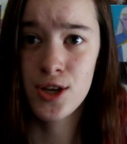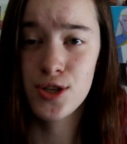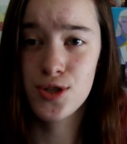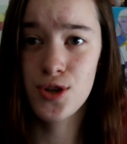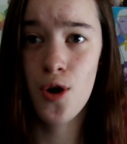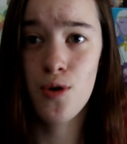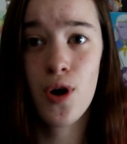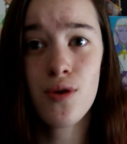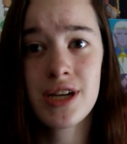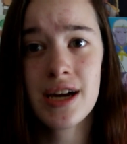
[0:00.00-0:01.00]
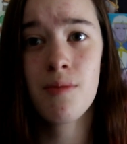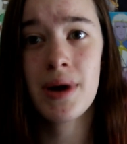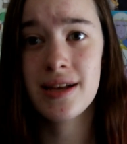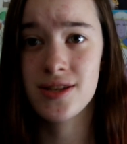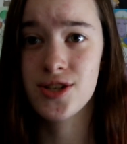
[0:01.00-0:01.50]
So go check out
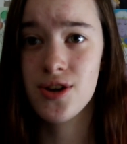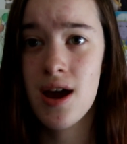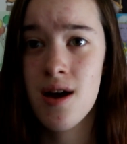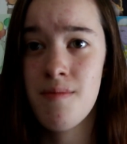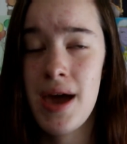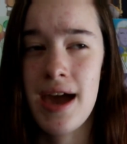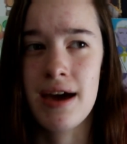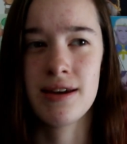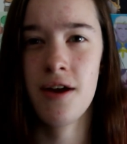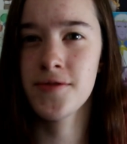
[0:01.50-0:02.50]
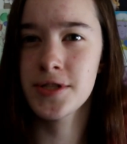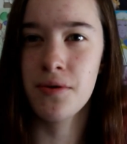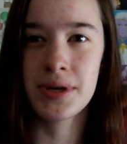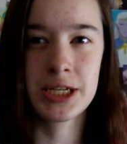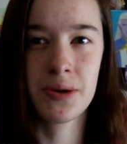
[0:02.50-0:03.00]
my Instagram, and every so
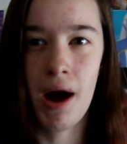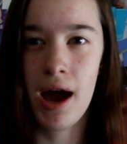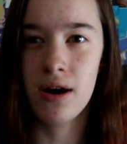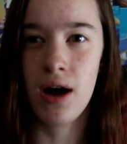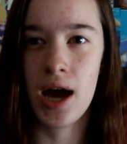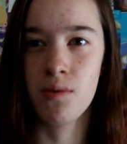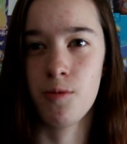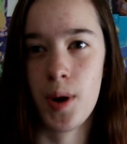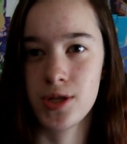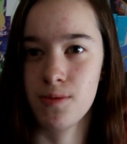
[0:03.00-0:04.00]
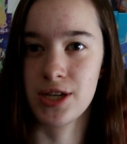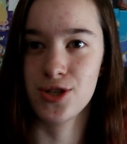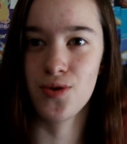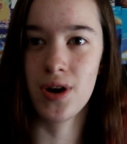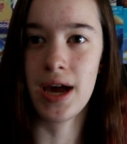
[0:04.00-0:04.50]
once in a while I will post my
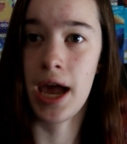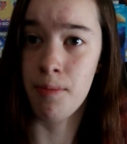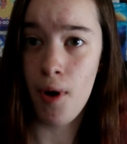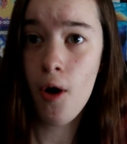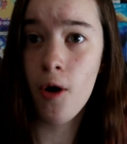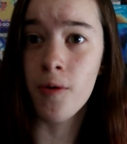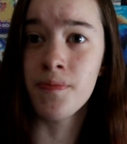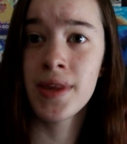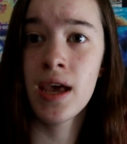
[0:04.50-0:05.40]
story, a poll,